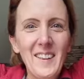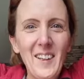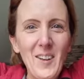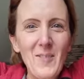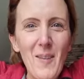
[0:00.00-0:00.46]

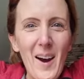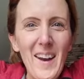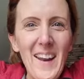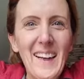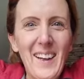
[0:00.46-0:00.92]
Good
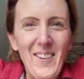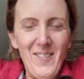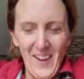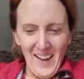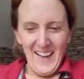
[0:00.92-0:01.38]
morning,
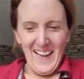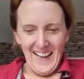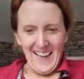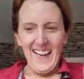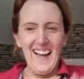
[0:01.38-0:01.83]
good
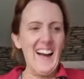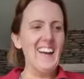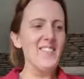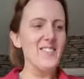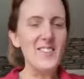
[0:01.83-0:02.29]
morning.
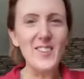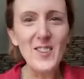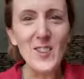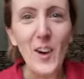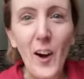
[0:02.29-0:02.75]
I have
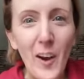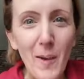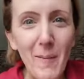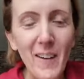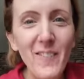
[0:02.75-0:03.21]
just
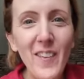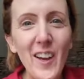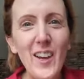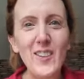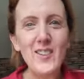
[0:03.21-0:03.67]
done my
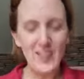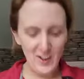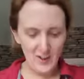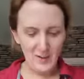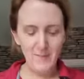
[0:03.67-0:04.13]

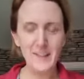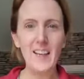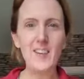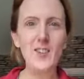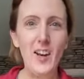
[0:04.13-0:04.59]
first gym
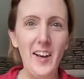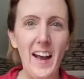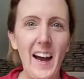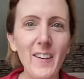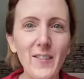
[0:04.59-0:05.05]
session
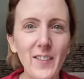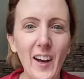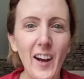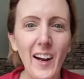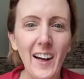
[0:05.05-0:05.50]

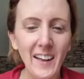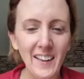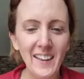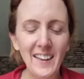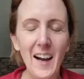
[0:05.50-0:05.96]
after
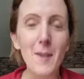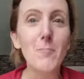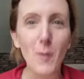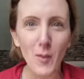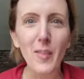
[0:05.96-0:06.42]
a
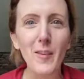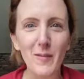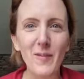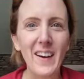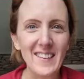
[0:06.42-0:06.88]
month
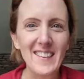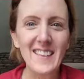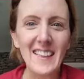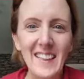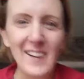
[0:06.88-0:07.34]
of
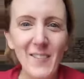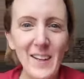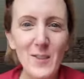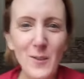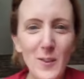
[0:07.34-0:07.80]
fasting,
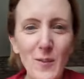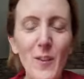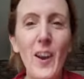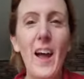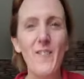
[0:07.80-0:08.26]
which was
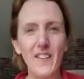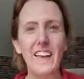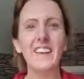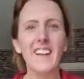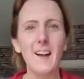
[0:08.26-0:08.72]
fun. I
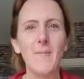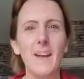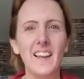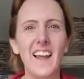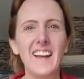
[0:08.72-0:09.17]
feel like my
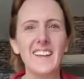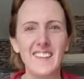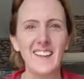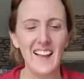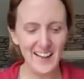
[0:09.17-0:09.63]

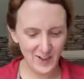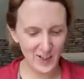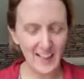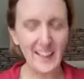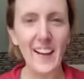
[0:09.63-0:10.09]
legs are like
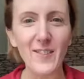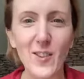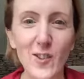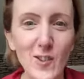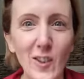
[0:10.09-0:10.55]
jelly. I've
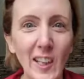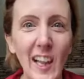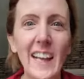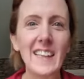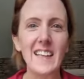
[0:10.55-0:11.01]
just done
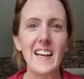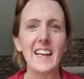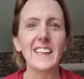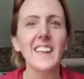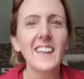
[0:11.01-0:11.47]
leg
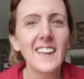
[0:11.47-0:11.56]
day.